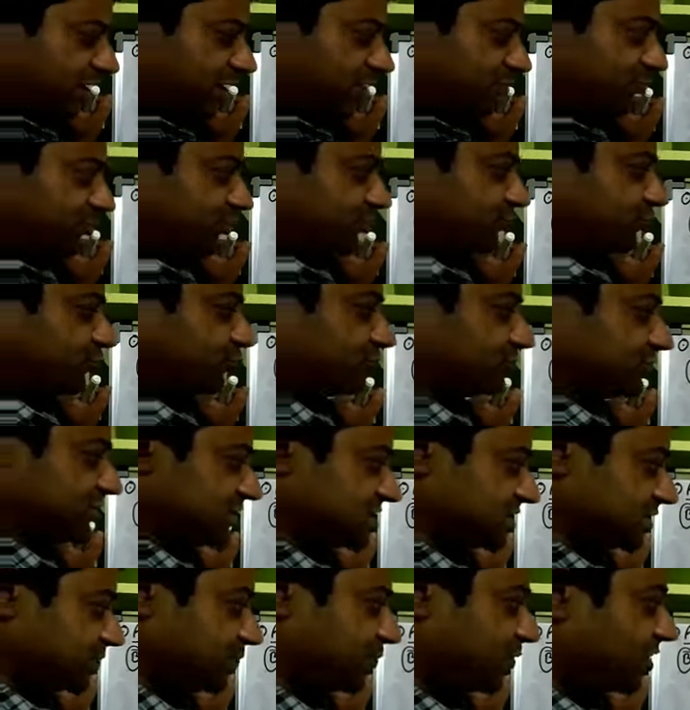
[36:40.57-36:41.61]
down, you just
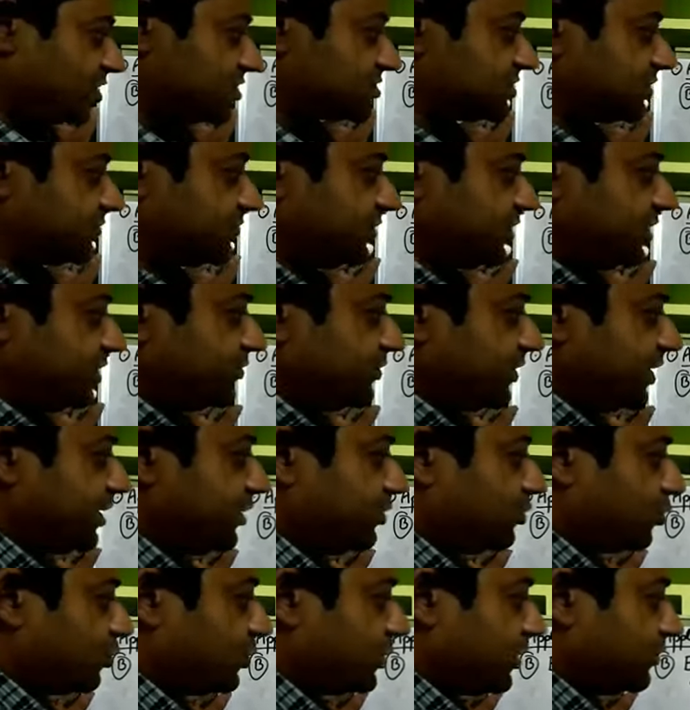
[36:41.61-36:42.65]
pause the video and
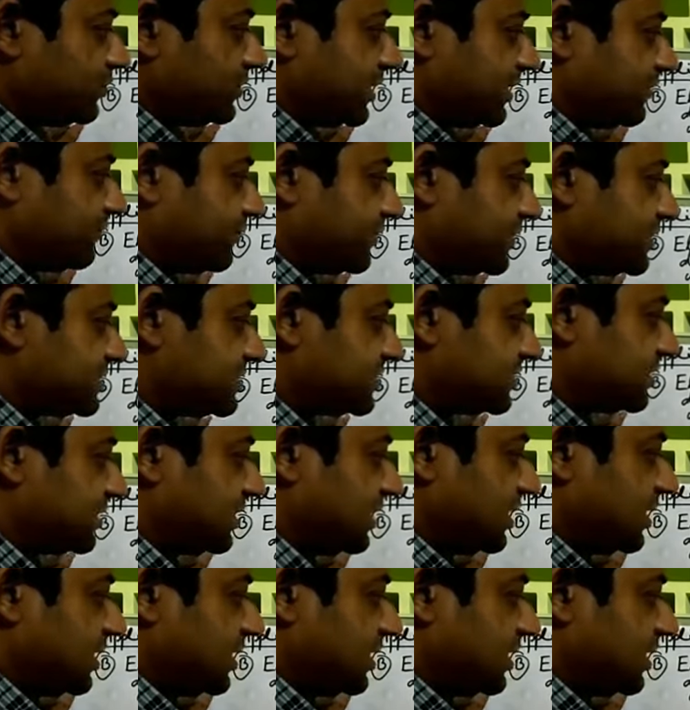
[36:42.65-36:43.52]
note down that first.